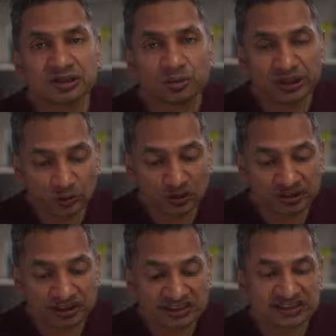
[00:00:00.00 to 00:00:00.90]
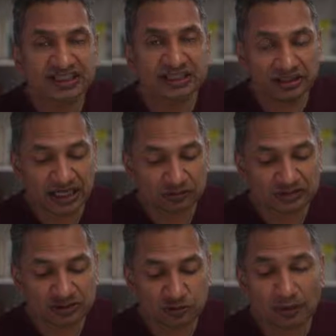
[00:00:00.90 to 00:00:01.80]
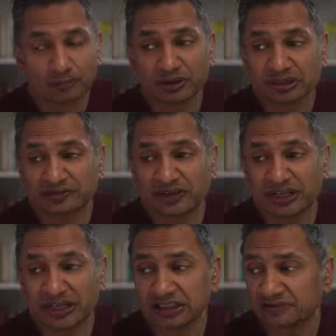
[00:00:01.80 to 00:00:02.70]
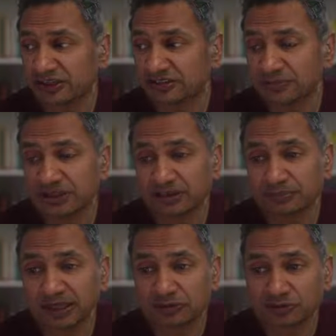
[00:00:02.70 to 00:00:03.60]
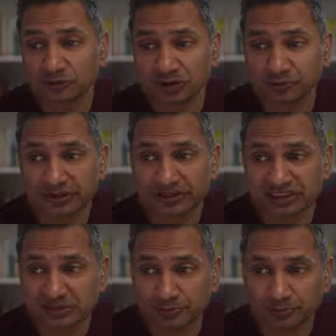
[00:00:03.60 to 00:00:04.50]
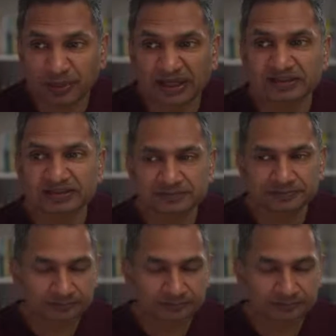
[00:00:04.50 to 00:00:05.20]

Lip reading: We want to say on how that £1.85 million will be spent.